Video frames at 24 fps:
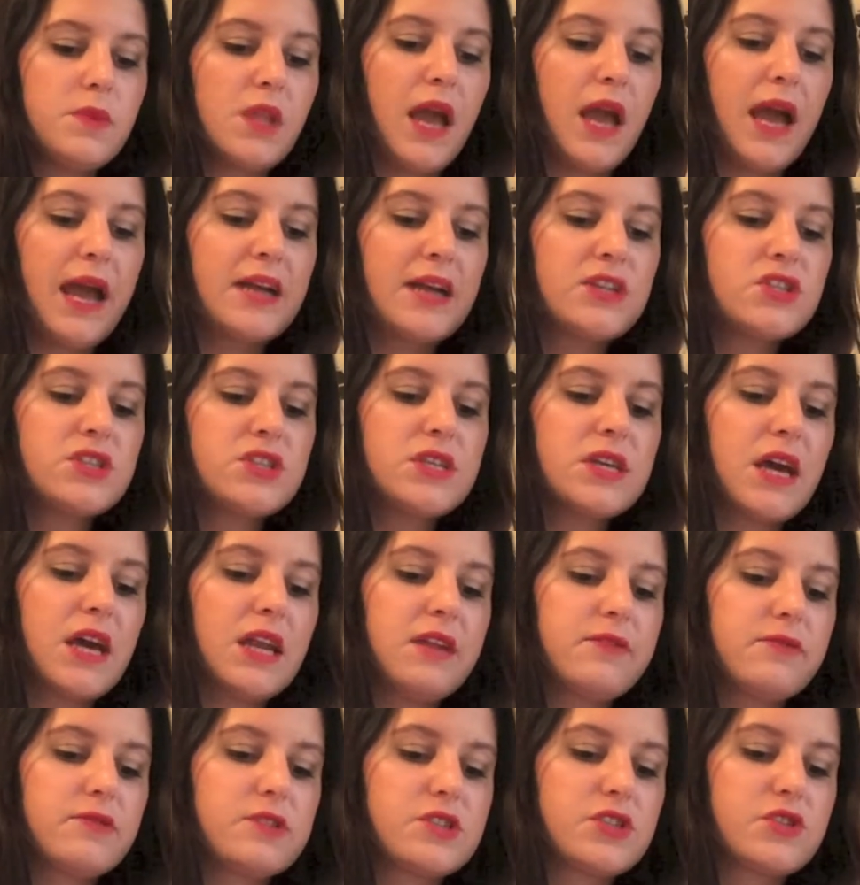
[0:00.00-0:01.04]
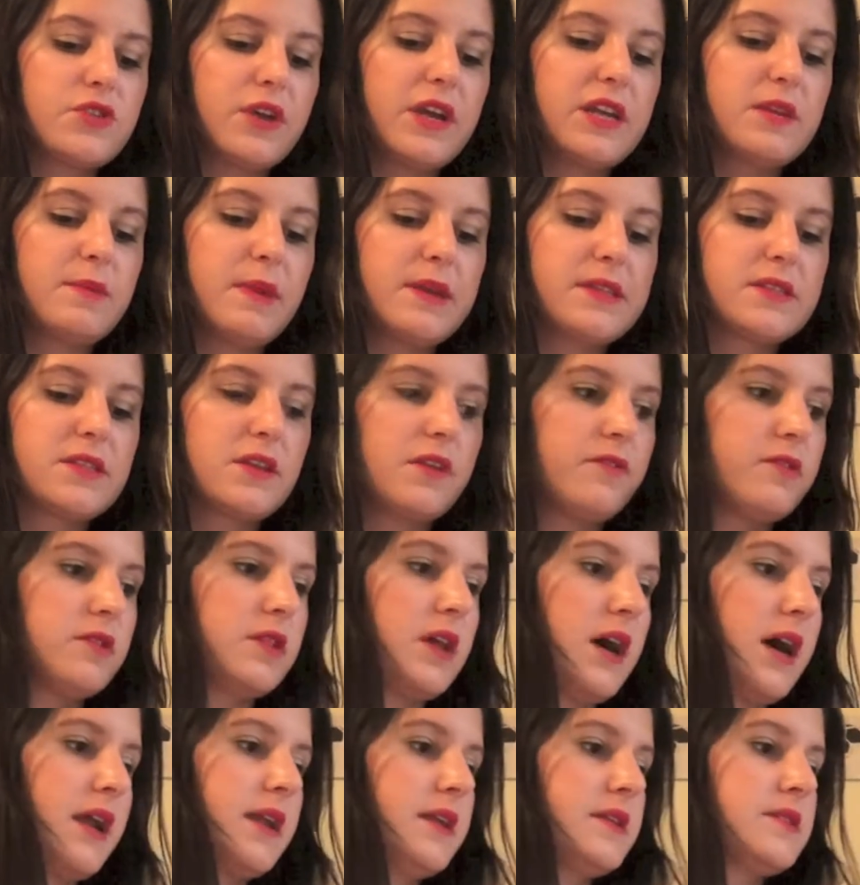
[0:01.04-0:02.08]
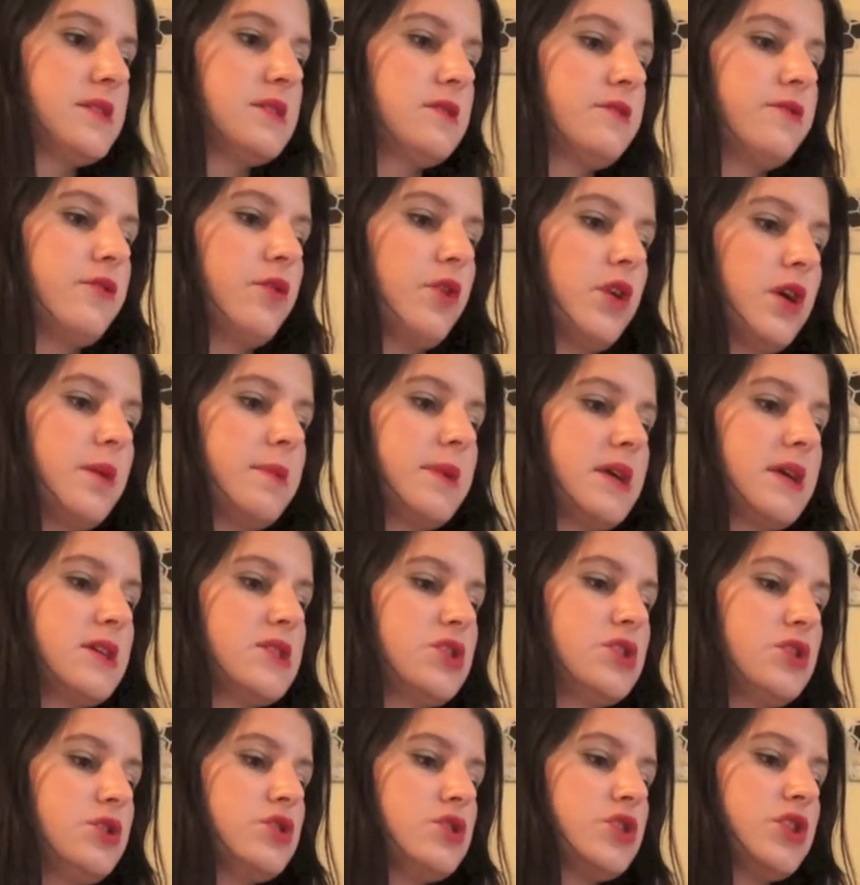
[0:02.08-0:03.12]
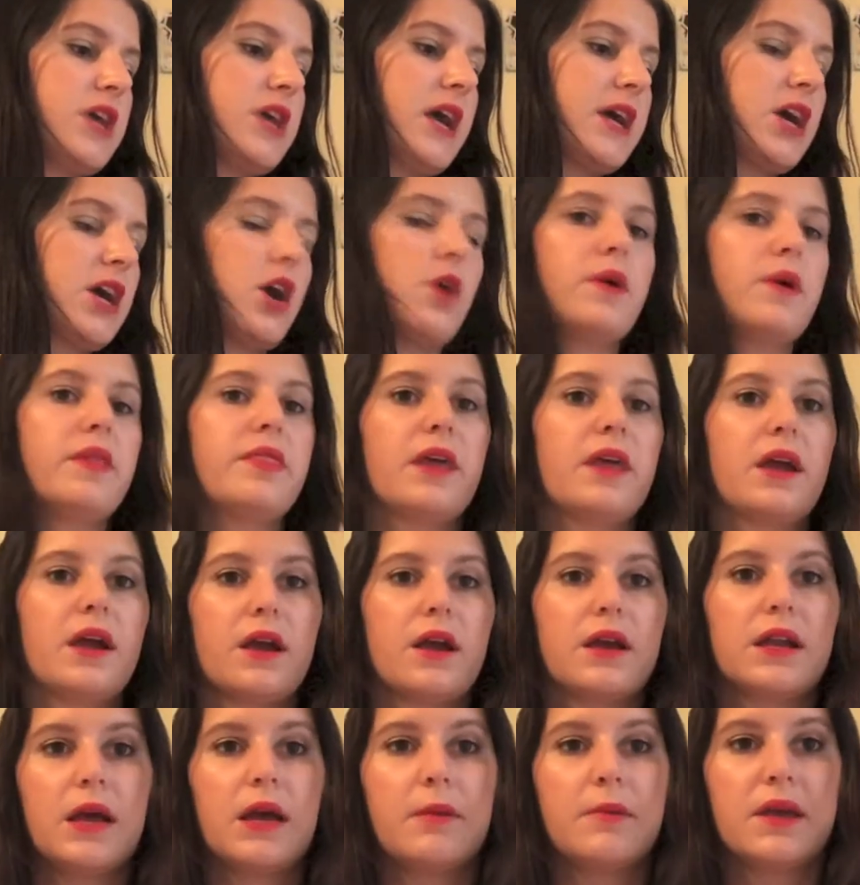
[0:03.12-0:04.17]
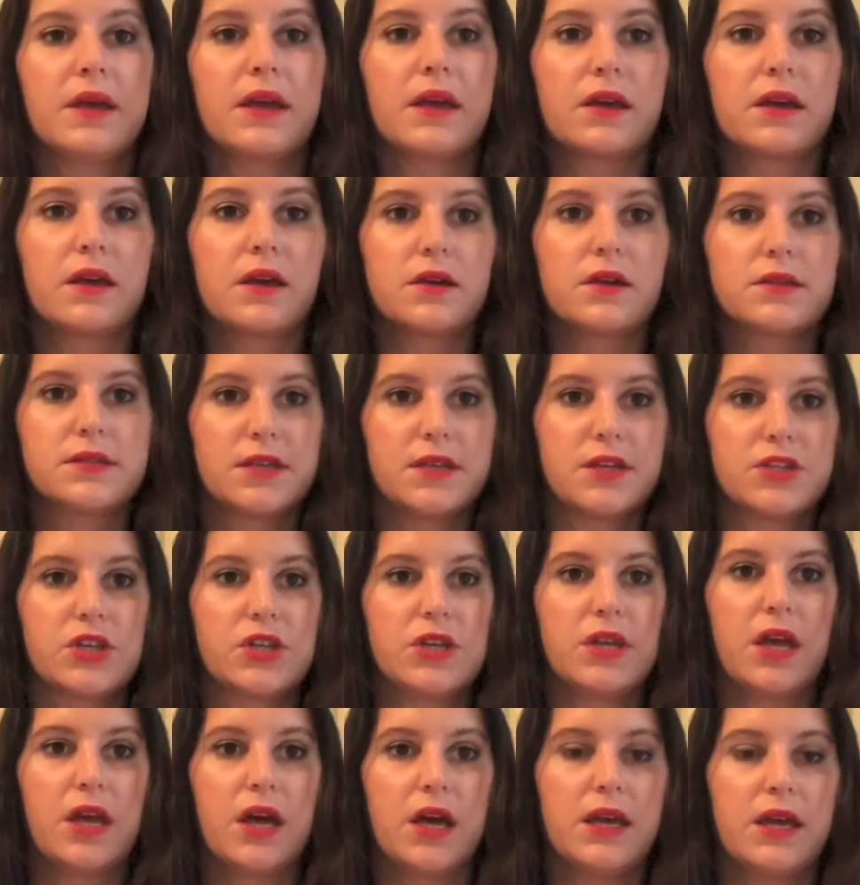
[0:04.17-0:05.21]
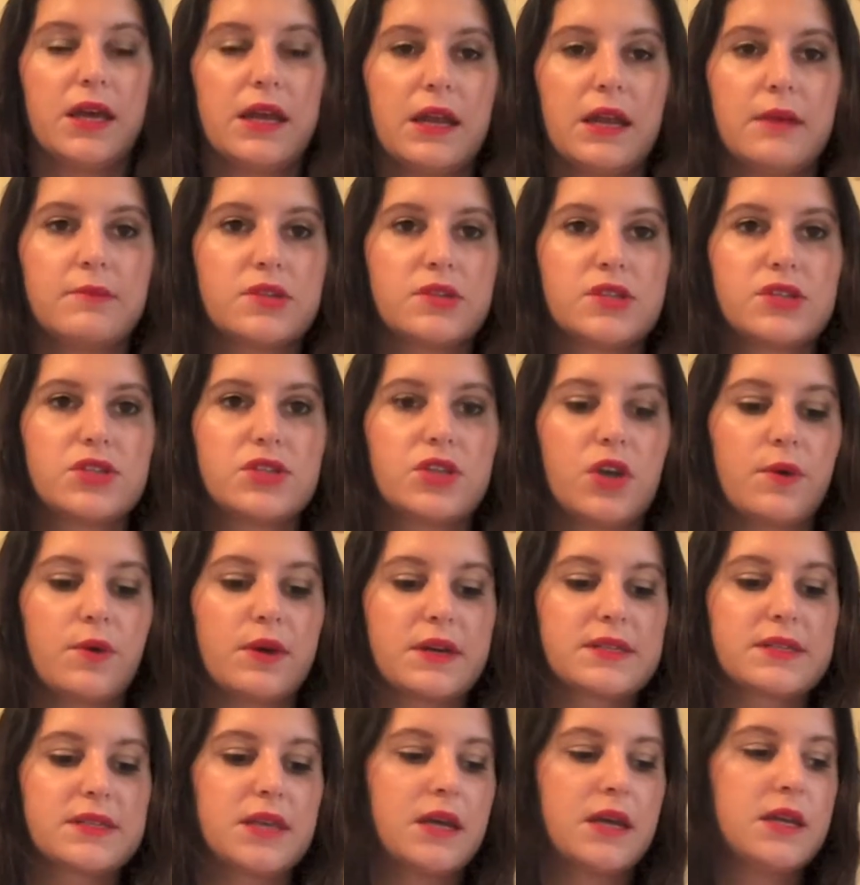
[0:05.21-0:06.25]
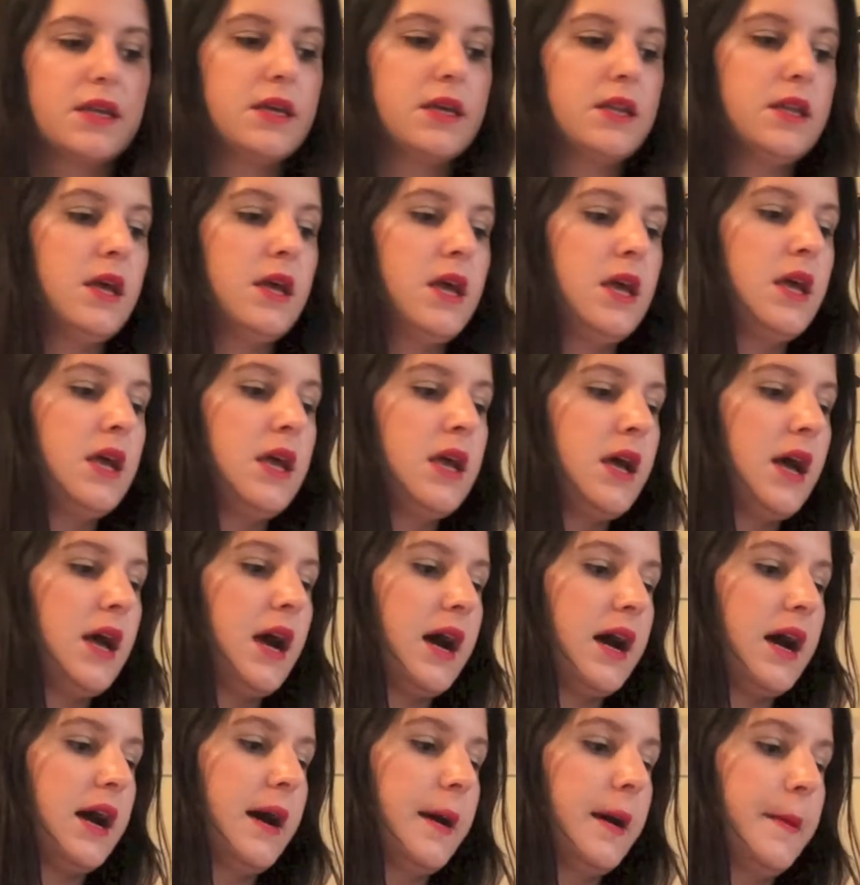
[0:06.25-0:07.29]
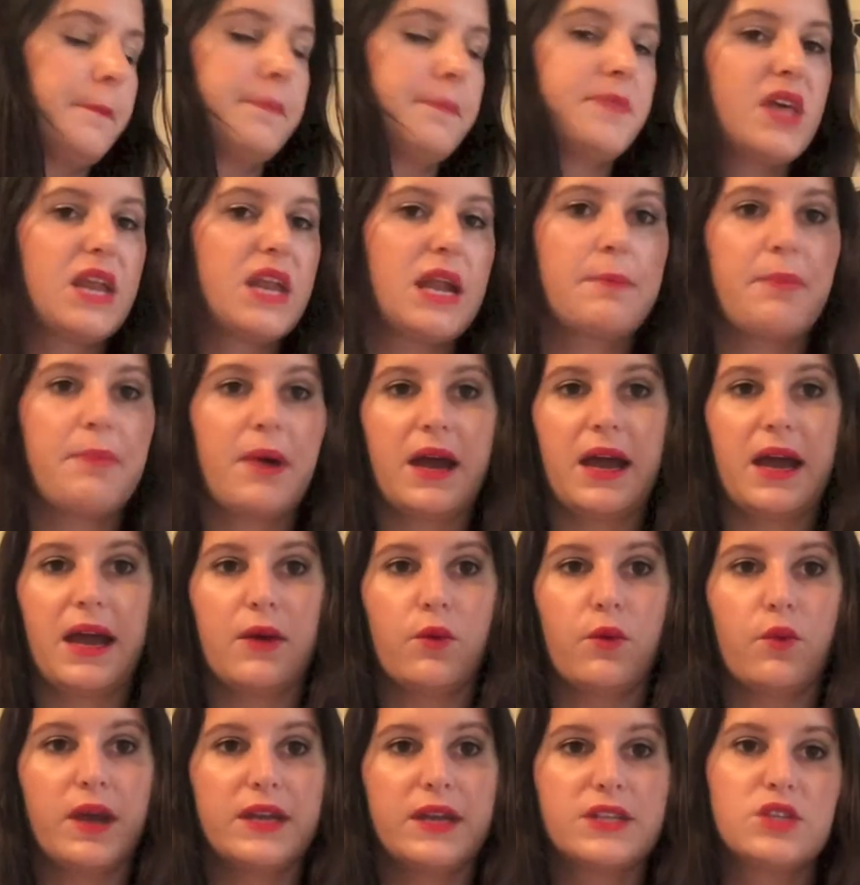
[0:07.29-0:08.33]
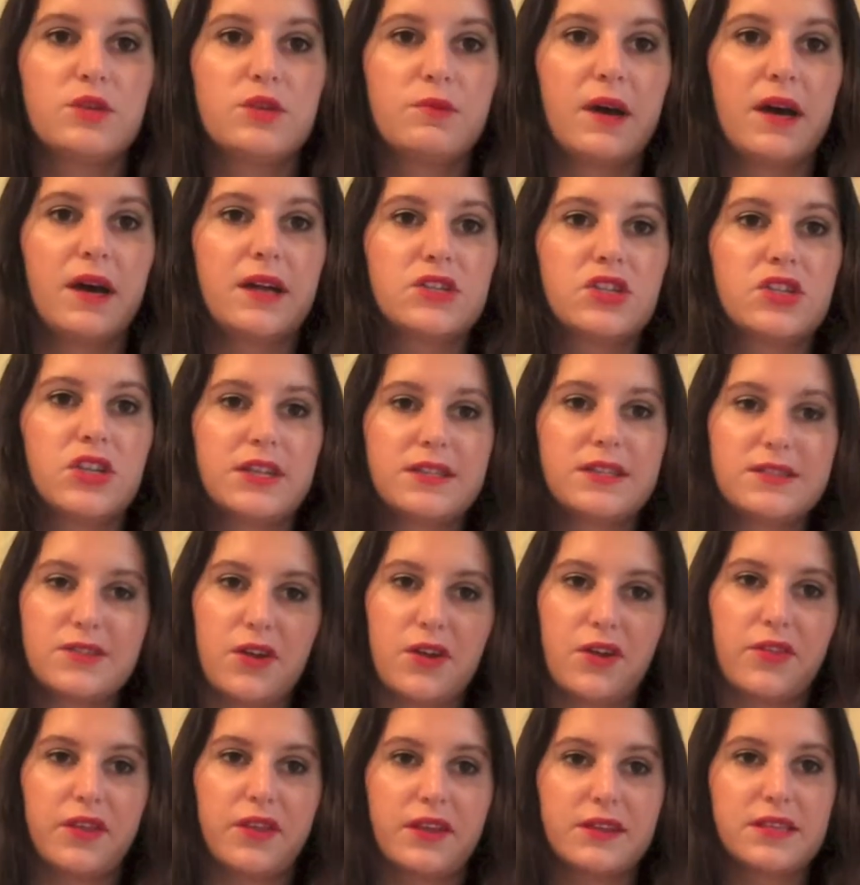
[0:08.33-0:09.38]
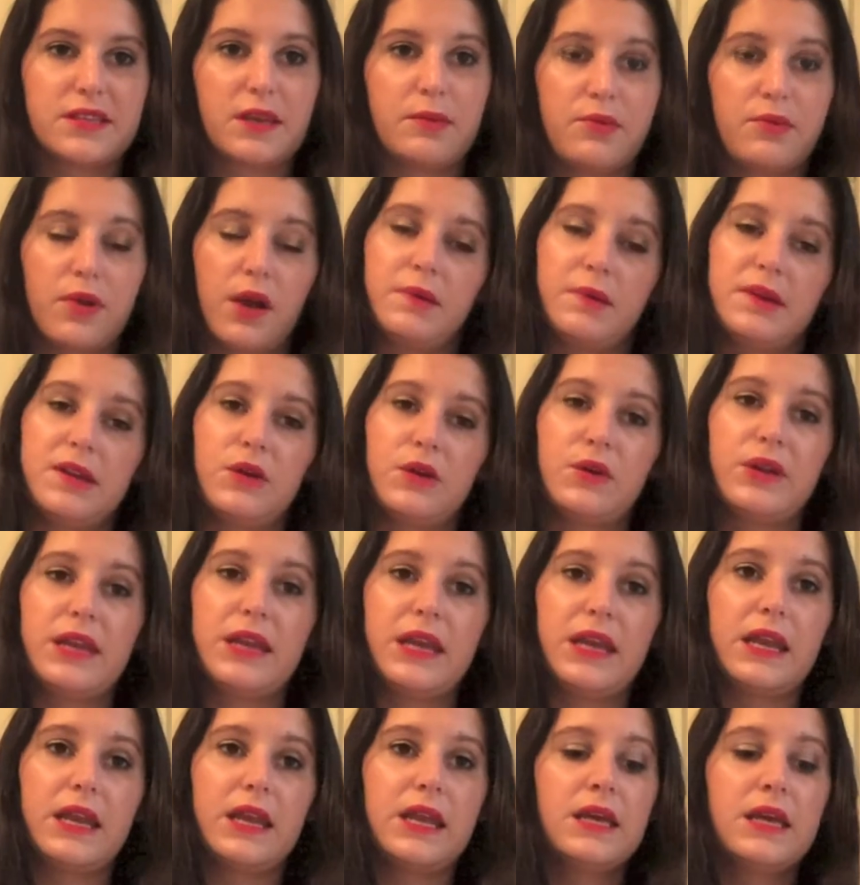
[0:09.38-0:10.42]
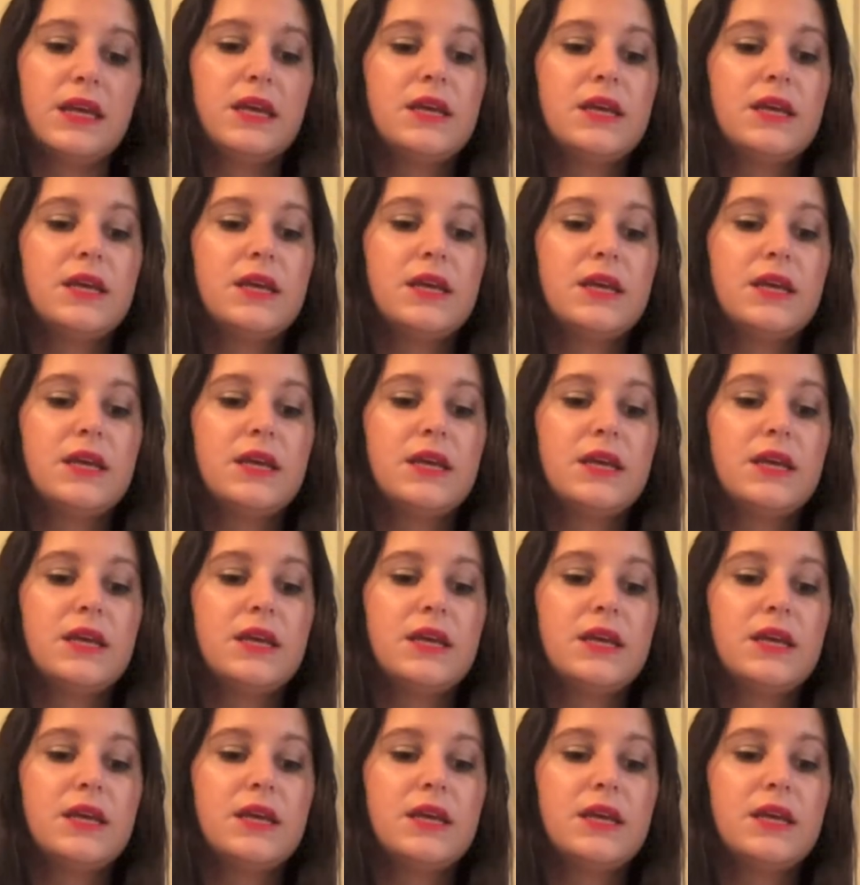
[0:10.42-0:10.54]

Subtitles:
I actually kind of restrained myself a lot in Sephora, because usually I go in there and I'm like such a nut and I'm just so excited that I buy way too much, and it's all things I probably don't need.